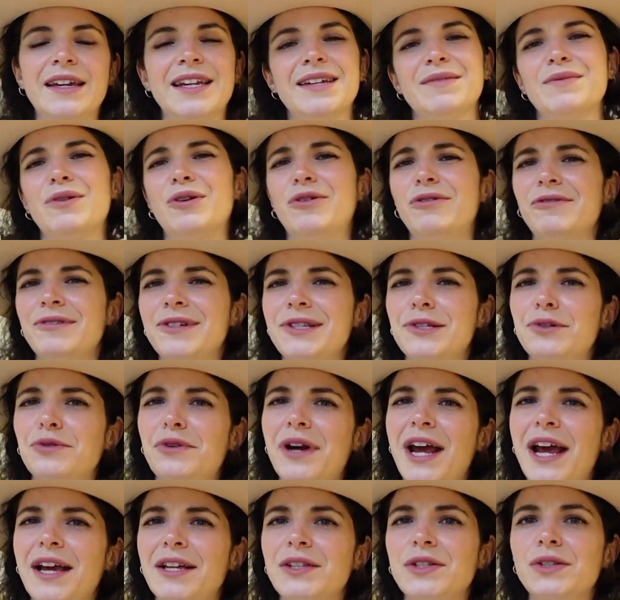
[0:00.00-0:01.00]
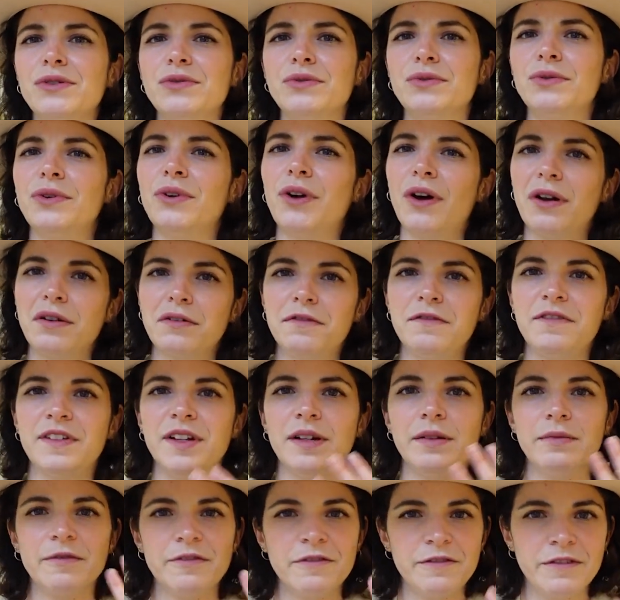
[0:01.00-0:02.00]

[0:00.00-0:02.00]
and I'm always trying to not film